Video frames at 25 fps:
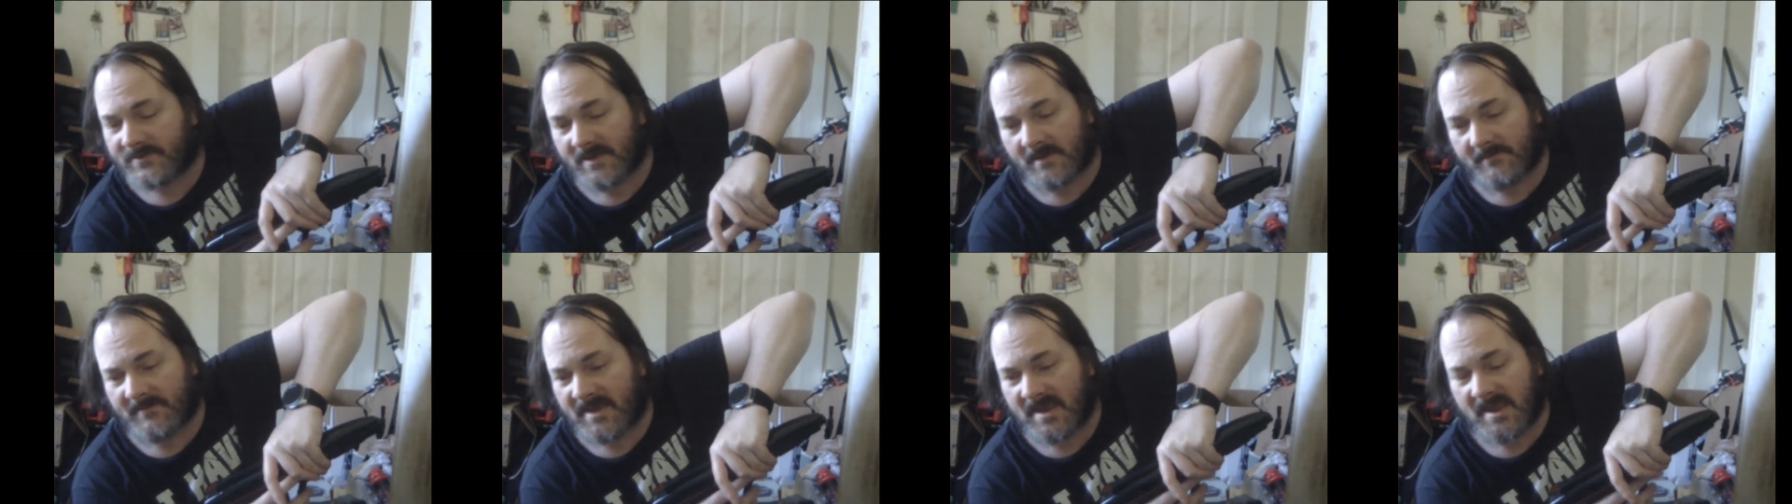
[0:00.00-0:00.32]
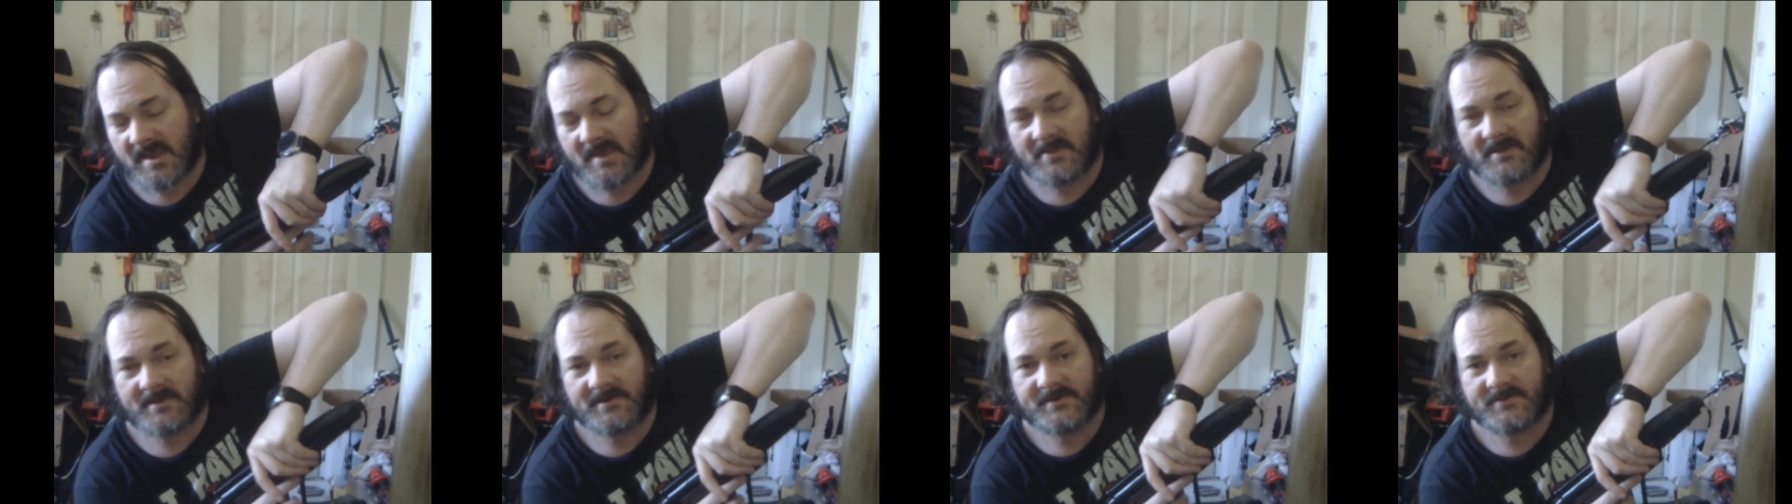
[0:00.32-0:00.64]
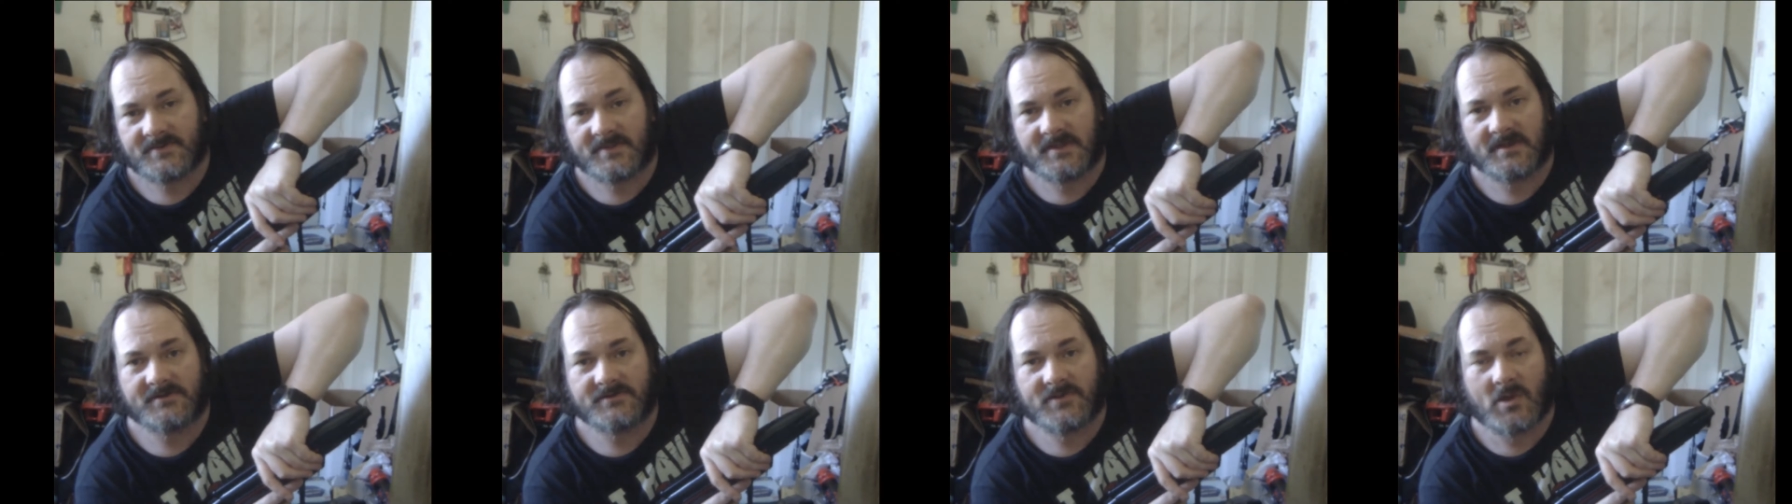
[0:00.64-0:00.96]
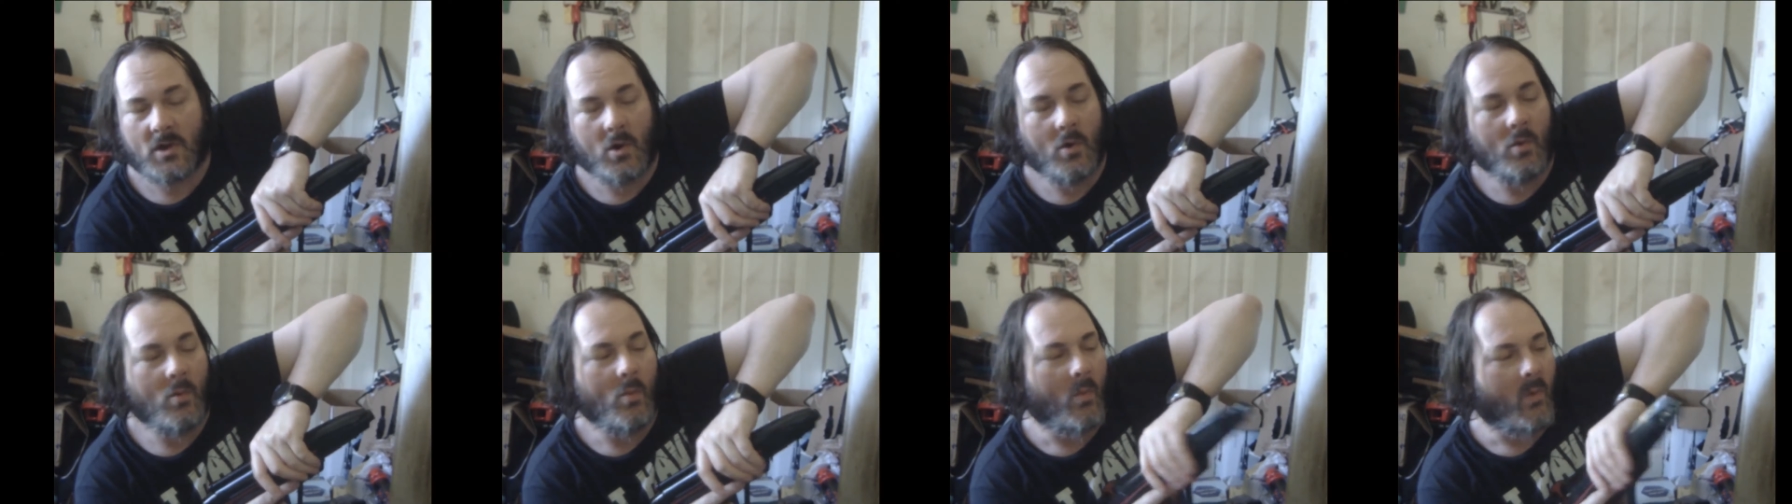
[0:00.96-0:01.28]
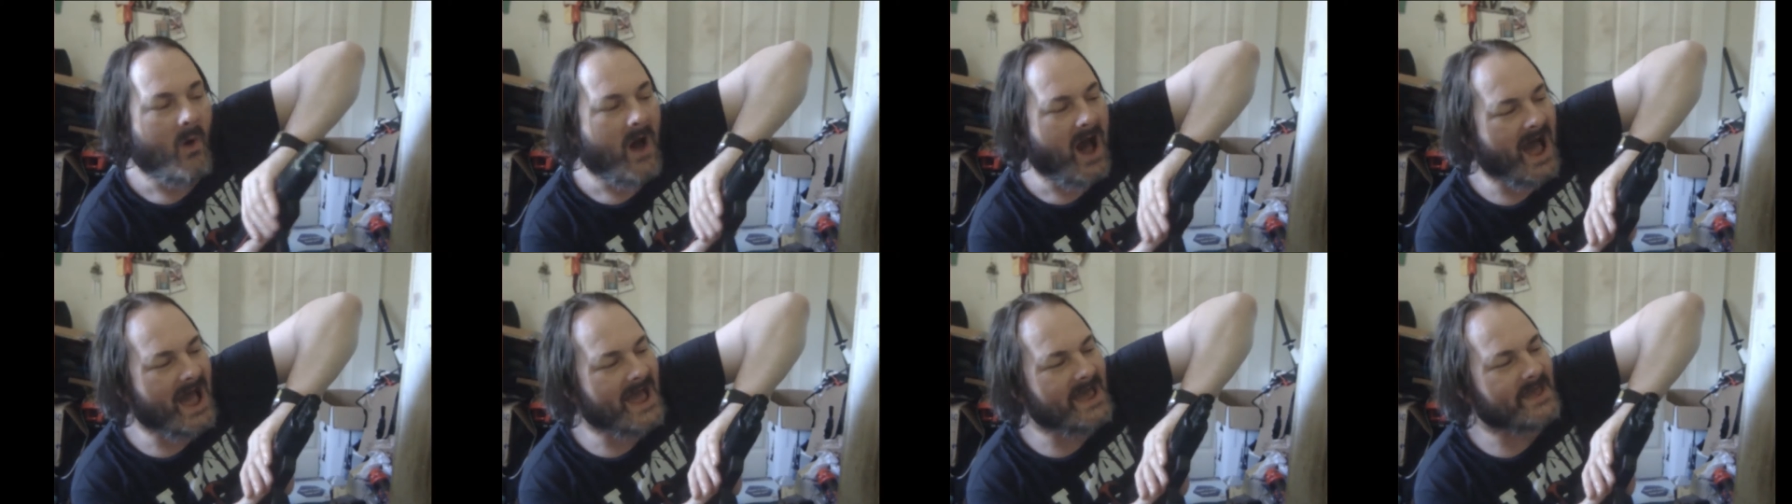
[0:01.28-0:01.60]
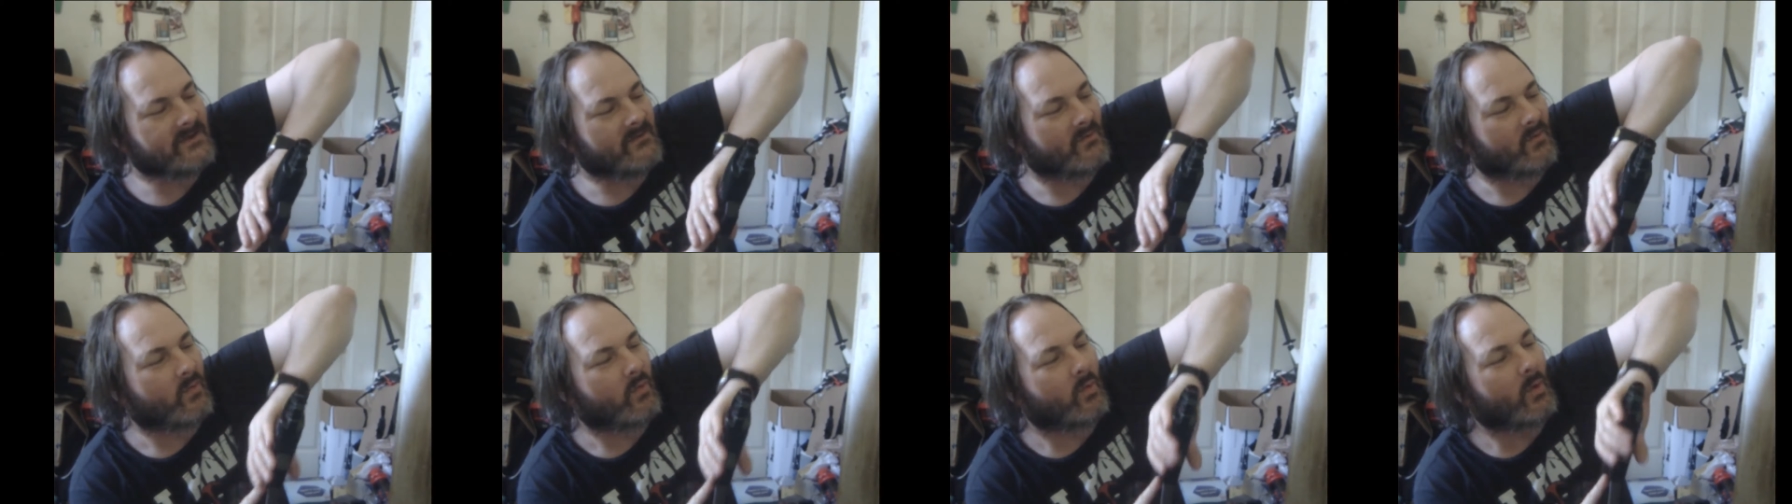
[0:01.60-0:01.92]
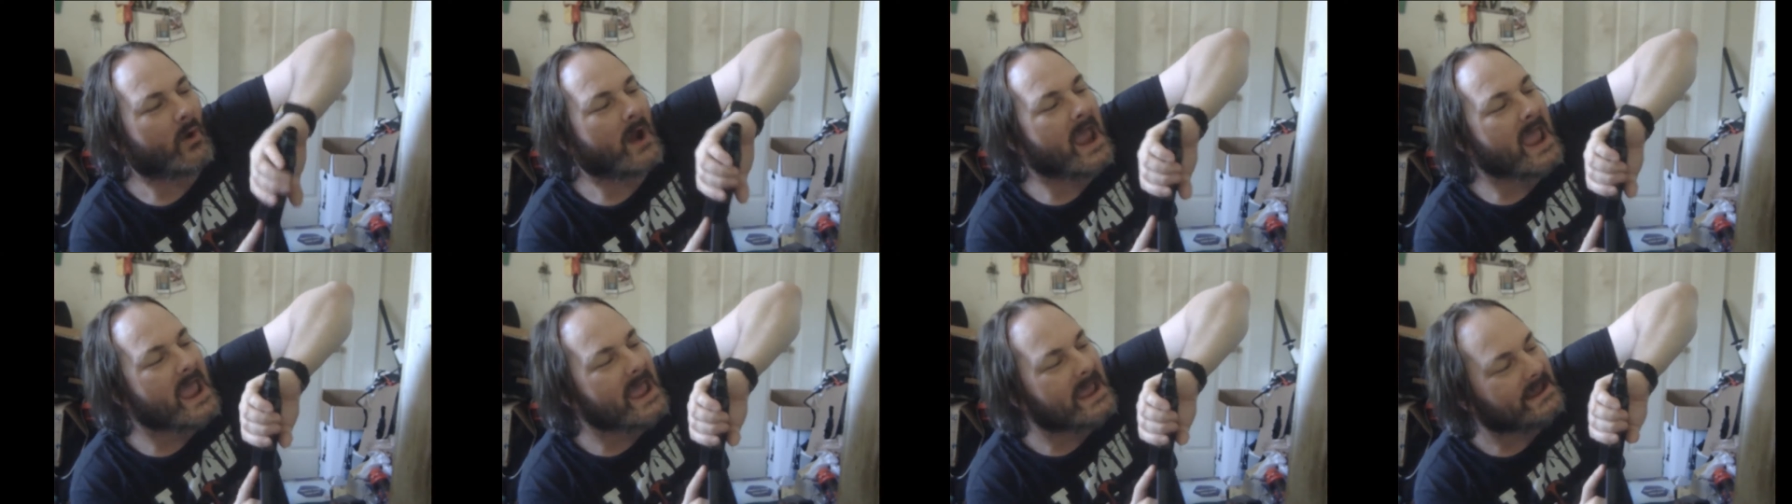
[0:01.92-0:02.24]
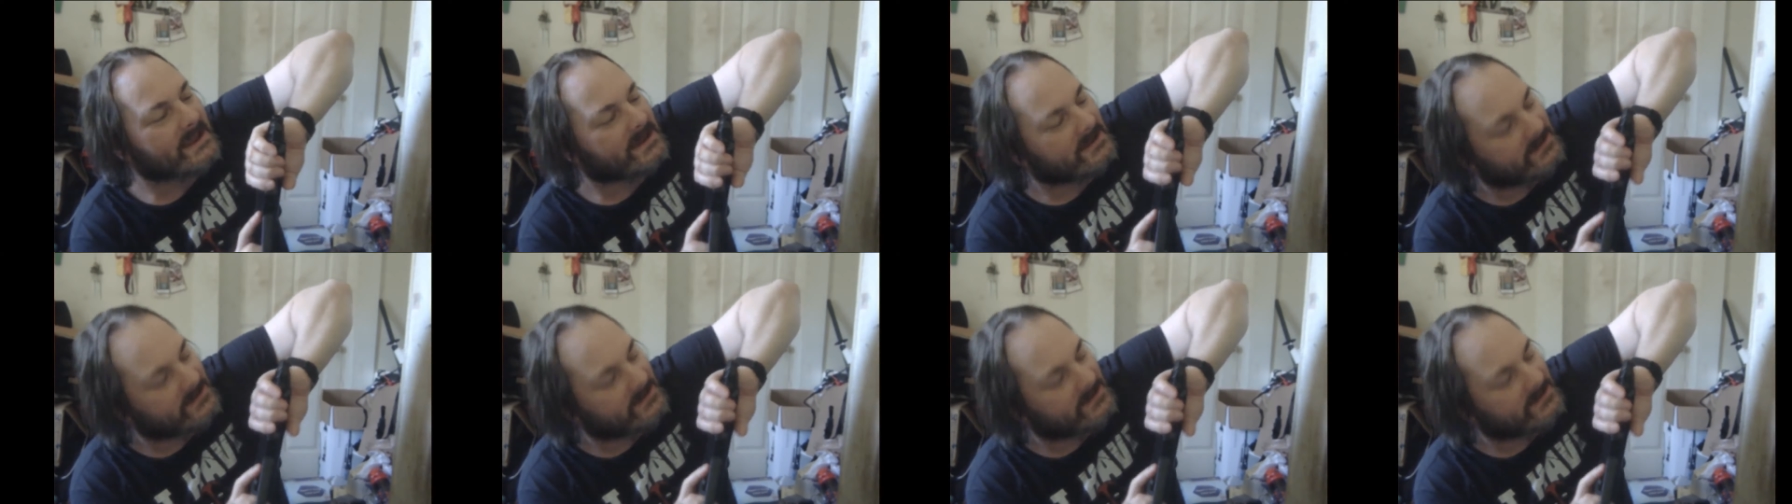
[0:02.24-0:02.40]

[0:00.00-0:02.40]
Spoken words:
I mean, there's a whole wide range